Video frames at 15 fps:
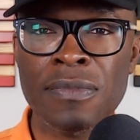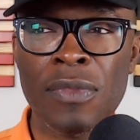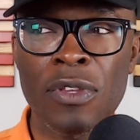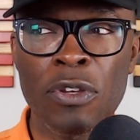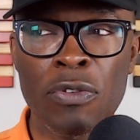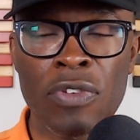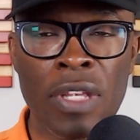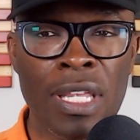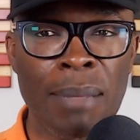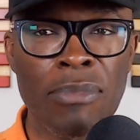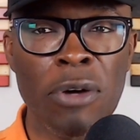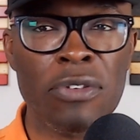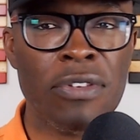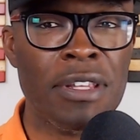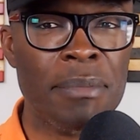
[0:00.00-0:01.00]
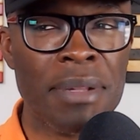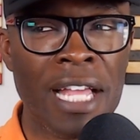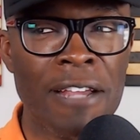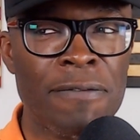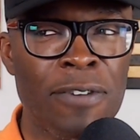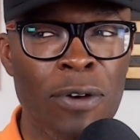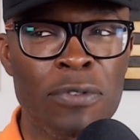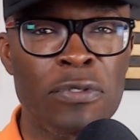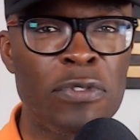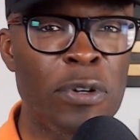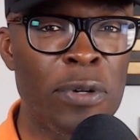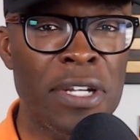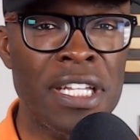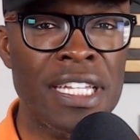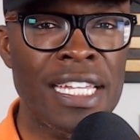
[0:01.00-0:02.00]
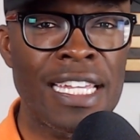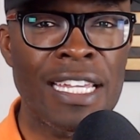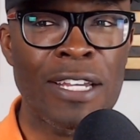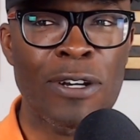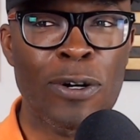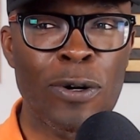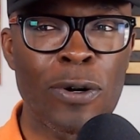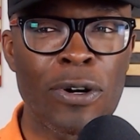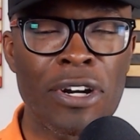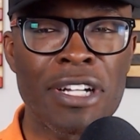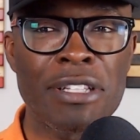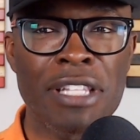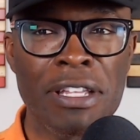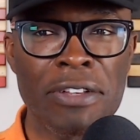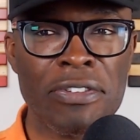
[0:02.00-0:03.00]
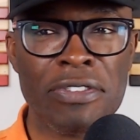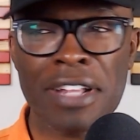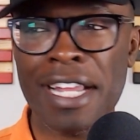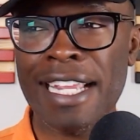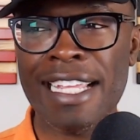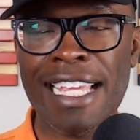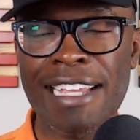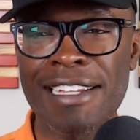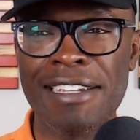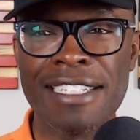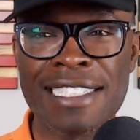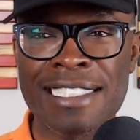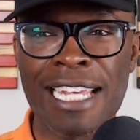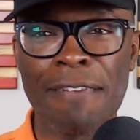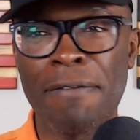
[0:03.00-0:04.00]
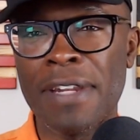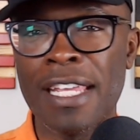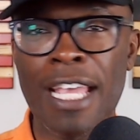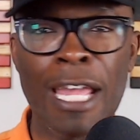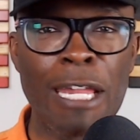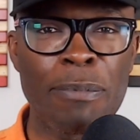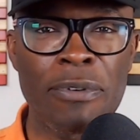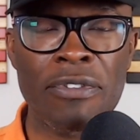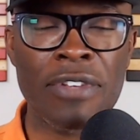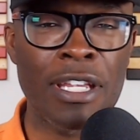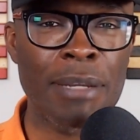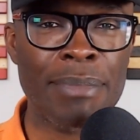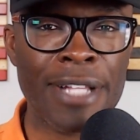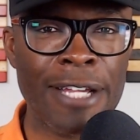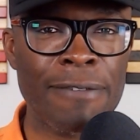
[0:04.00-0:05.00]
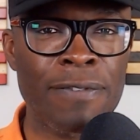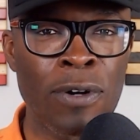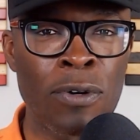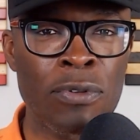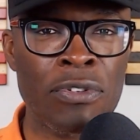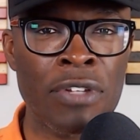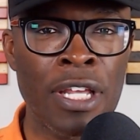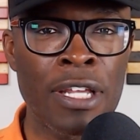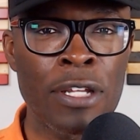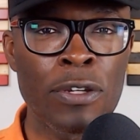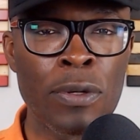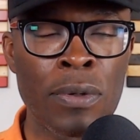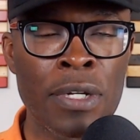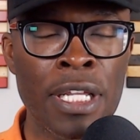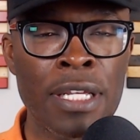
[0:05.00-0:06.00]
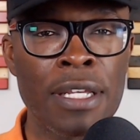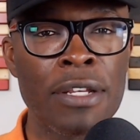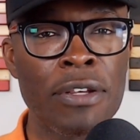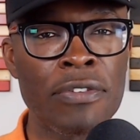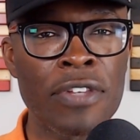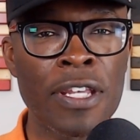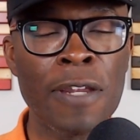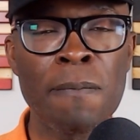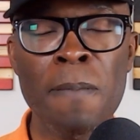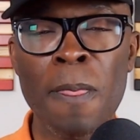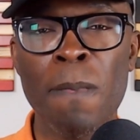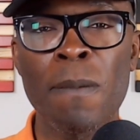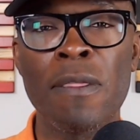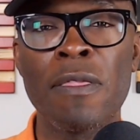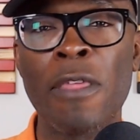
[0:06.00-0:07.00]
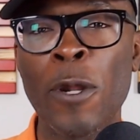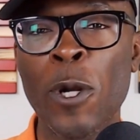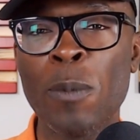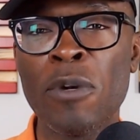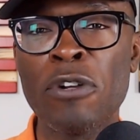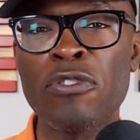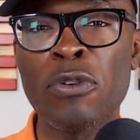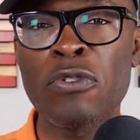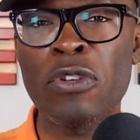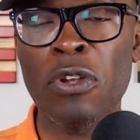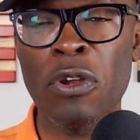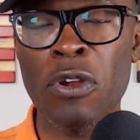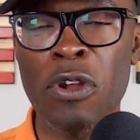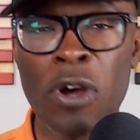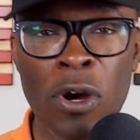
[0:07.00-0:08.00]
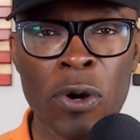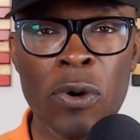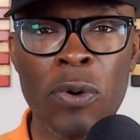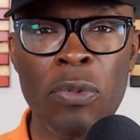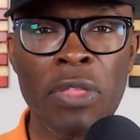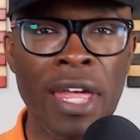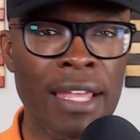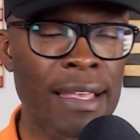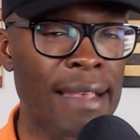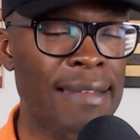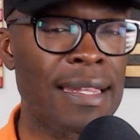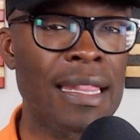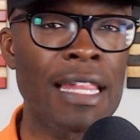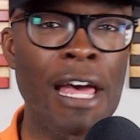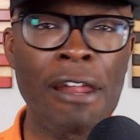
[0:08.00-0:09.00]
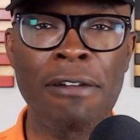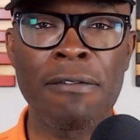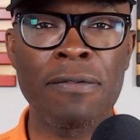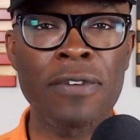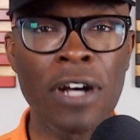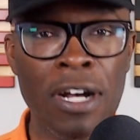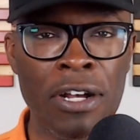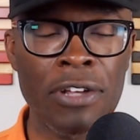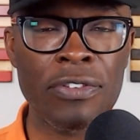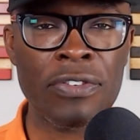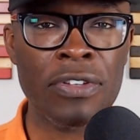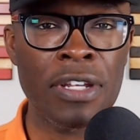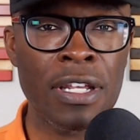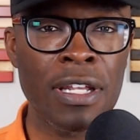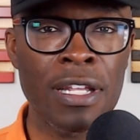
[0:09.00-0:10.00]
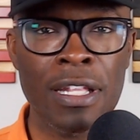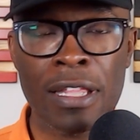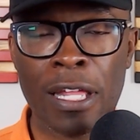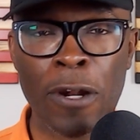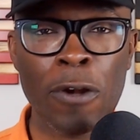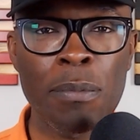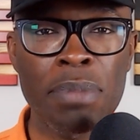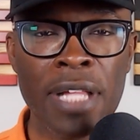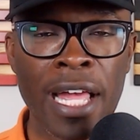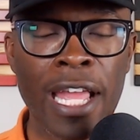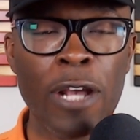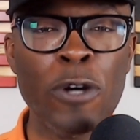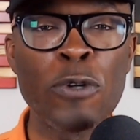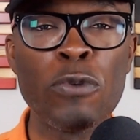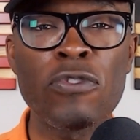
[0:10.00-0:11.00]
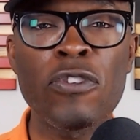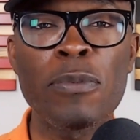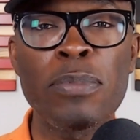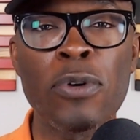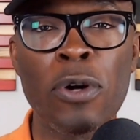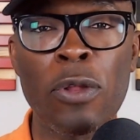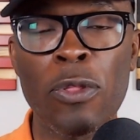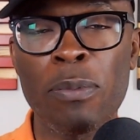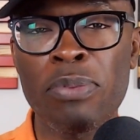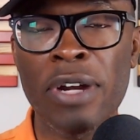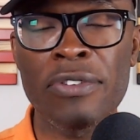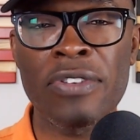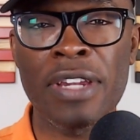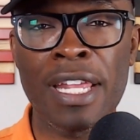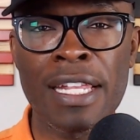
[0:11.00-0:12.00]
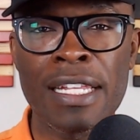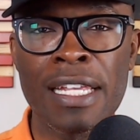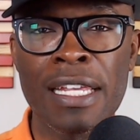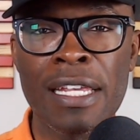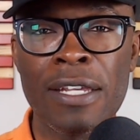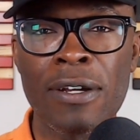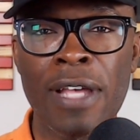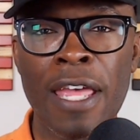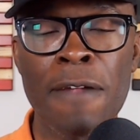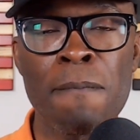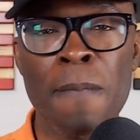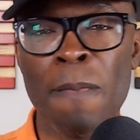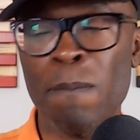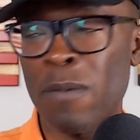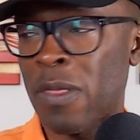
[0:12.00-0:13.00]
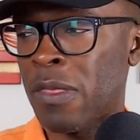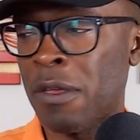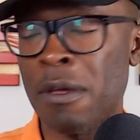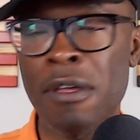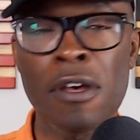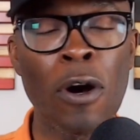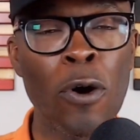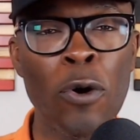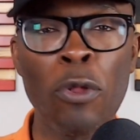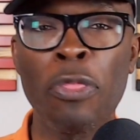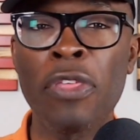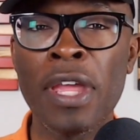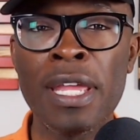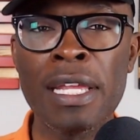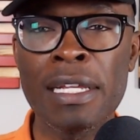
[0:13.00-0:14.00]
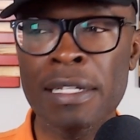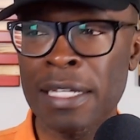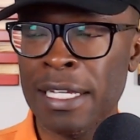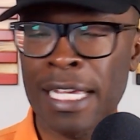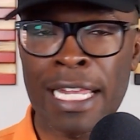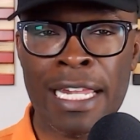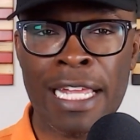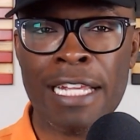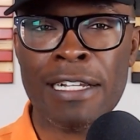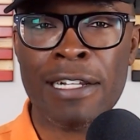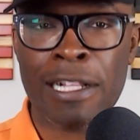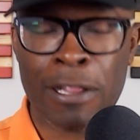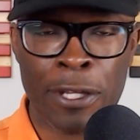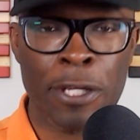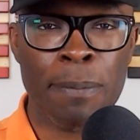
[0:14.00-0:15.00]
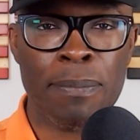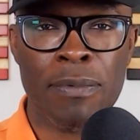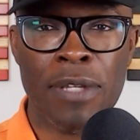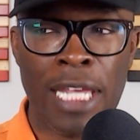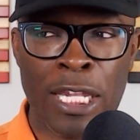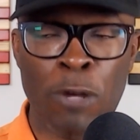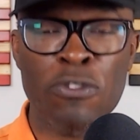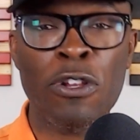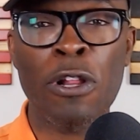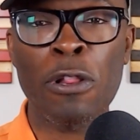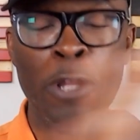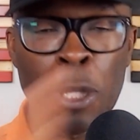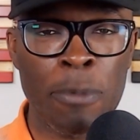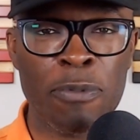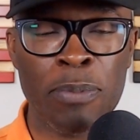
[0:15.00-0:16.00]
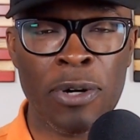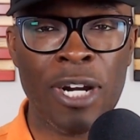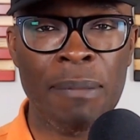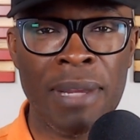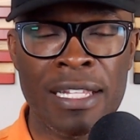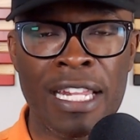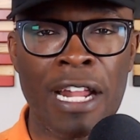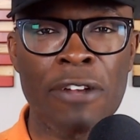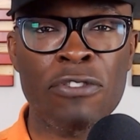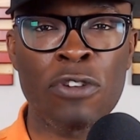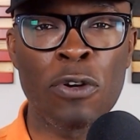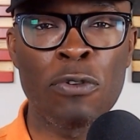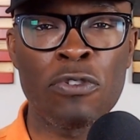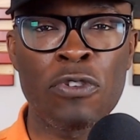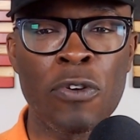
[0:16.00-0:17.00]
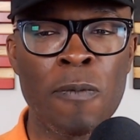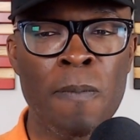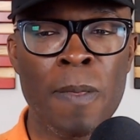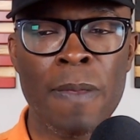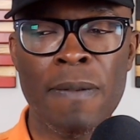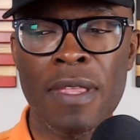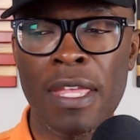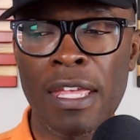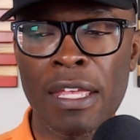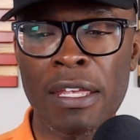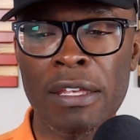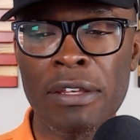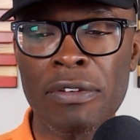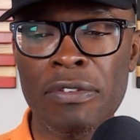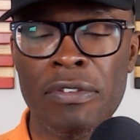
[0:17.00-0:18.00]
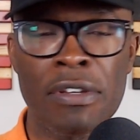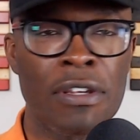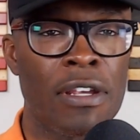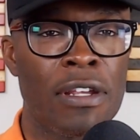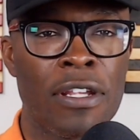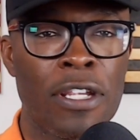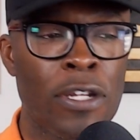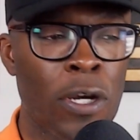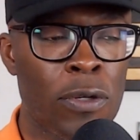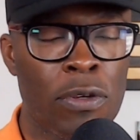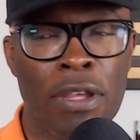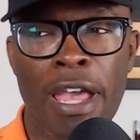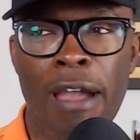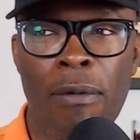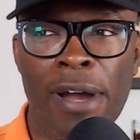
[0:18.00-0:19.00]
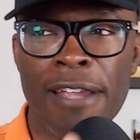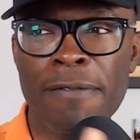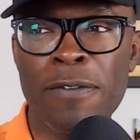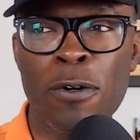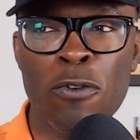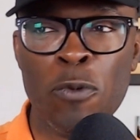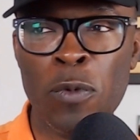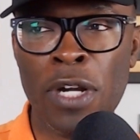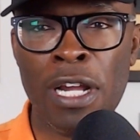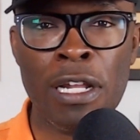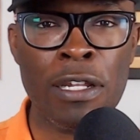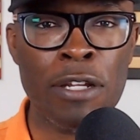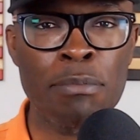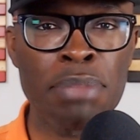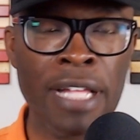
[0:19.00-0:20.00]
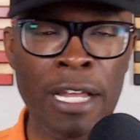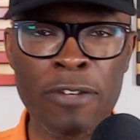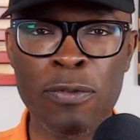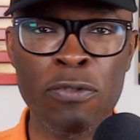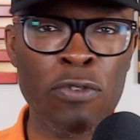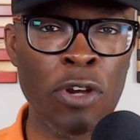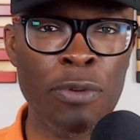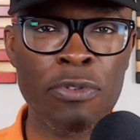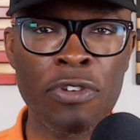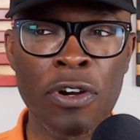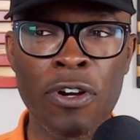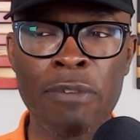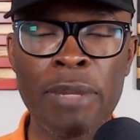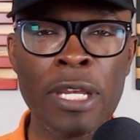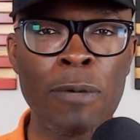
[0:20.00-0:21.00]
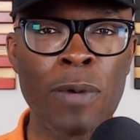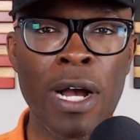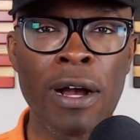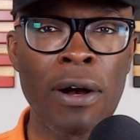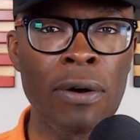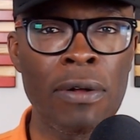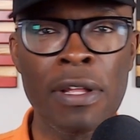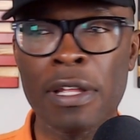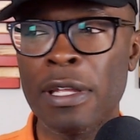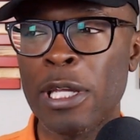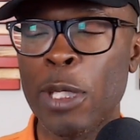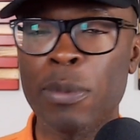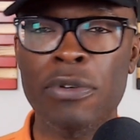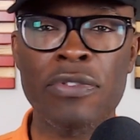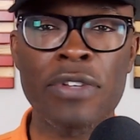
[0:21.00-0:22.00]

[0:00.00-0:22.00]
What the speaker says: you're seeing mostly black folks do it, or at least like 70, 80% black folks doing it. You see, they don't want you to know that it's a lot of us that are black who support the president. Okay. The whole thing in that clip, in those clips, pardon me, that I showed you is, you know, you got white folks wearing the Blacks for Trump shirt. Meanwhile, it was